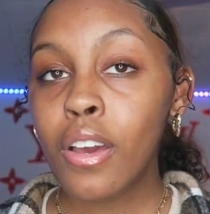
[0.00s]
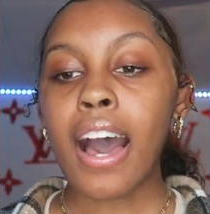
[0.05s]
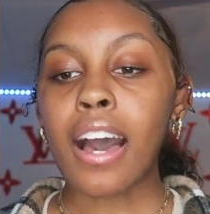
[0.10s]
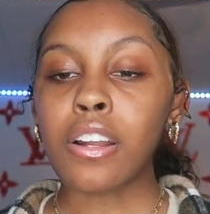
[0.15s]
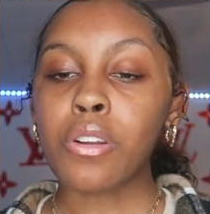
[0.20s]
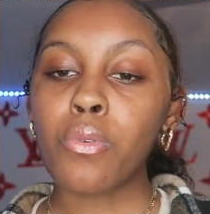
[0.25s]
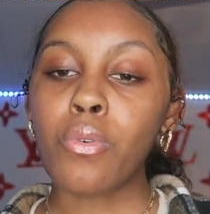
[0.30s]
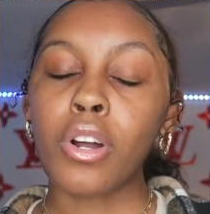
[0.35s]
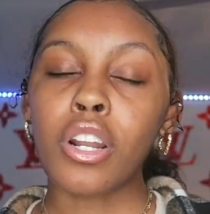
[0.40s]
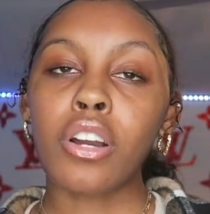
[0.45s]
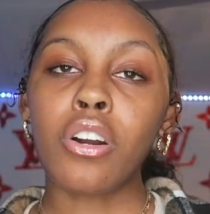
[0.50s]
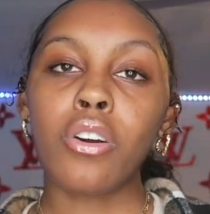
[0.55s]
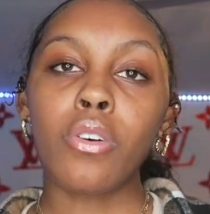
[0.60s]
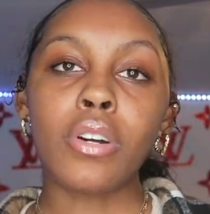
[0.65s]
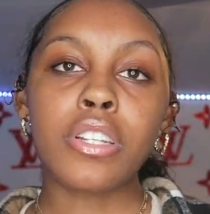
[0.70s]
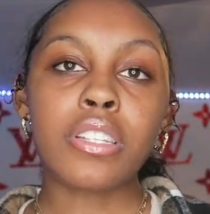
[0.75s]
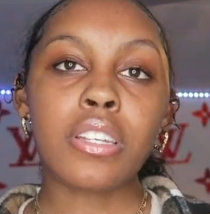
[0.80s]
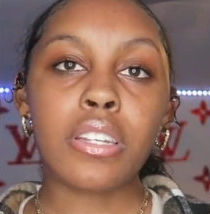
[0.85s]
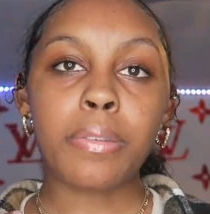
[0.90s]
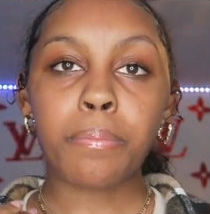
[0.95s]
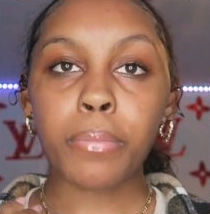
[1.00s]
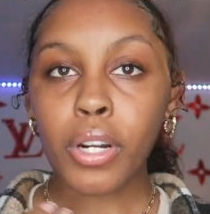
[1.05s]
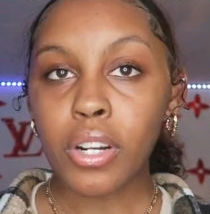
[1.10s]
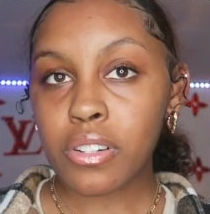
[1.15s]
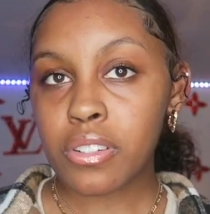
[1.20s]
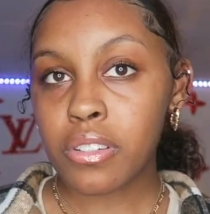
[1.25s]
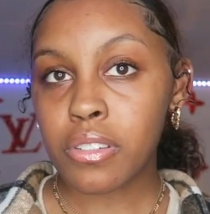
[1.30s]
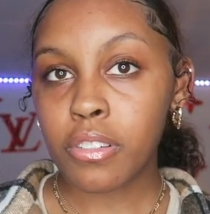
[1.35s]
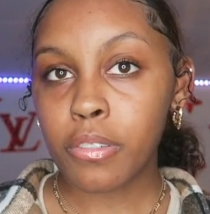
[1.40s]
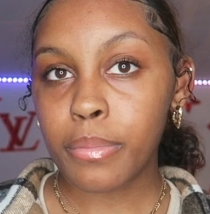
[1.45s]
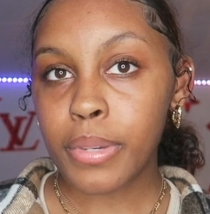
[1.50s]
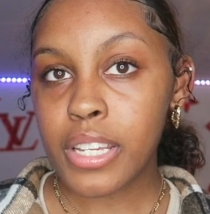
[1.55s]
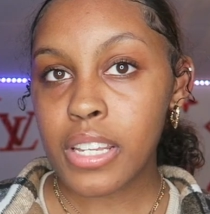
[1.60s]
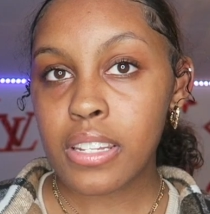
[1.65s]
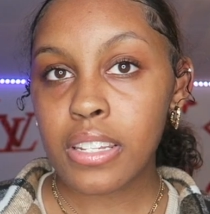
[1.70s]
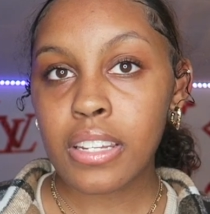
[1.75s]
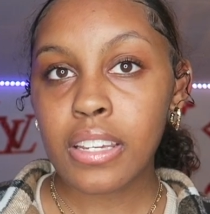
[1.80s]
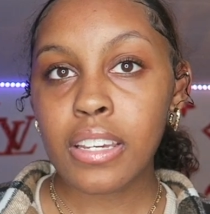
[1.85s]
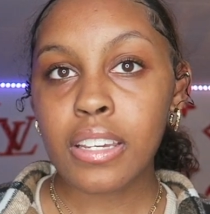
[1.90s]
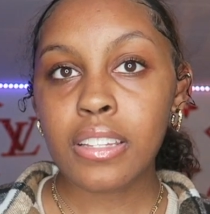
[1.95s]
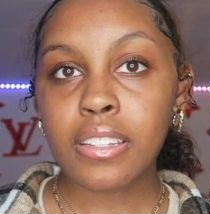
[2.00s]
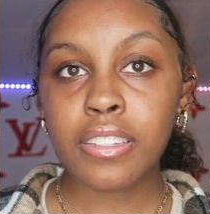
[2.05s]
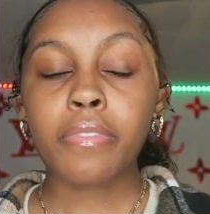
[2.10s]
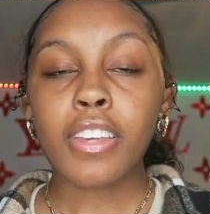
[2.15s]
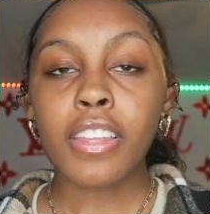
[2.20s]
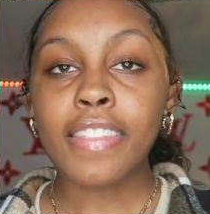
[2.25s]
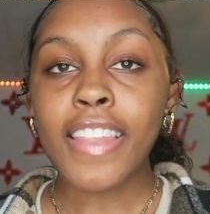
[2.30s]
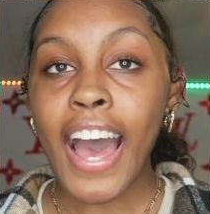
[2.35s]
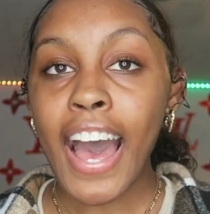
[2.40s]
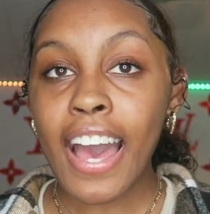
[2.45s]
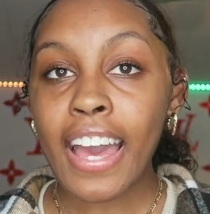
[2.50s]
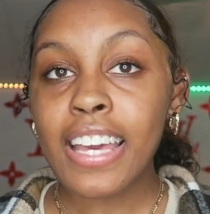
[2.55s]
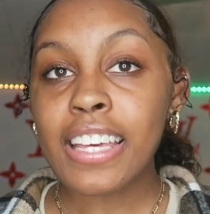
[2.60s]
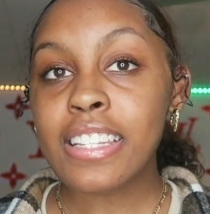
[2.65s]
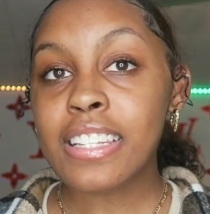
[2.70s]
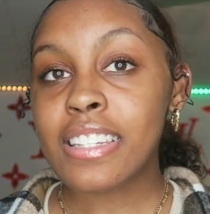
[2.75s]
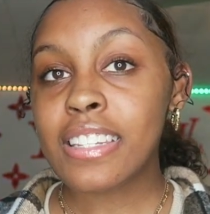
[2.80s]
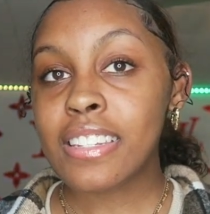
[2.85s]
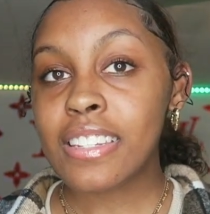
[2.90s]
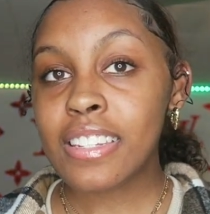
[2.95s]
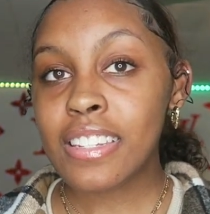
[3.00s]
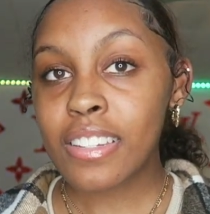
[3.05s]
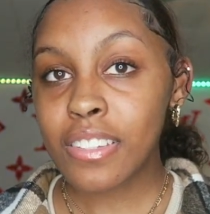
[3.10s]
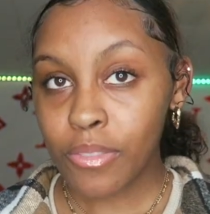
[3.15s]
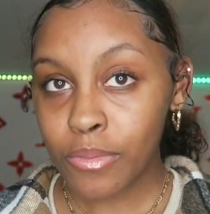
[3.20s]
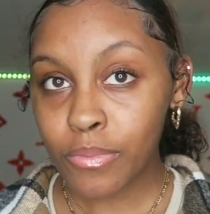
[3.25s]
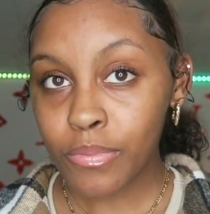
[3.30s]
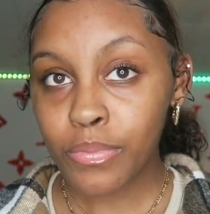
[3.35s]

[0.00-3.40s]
I don't wanna go into personal business. That is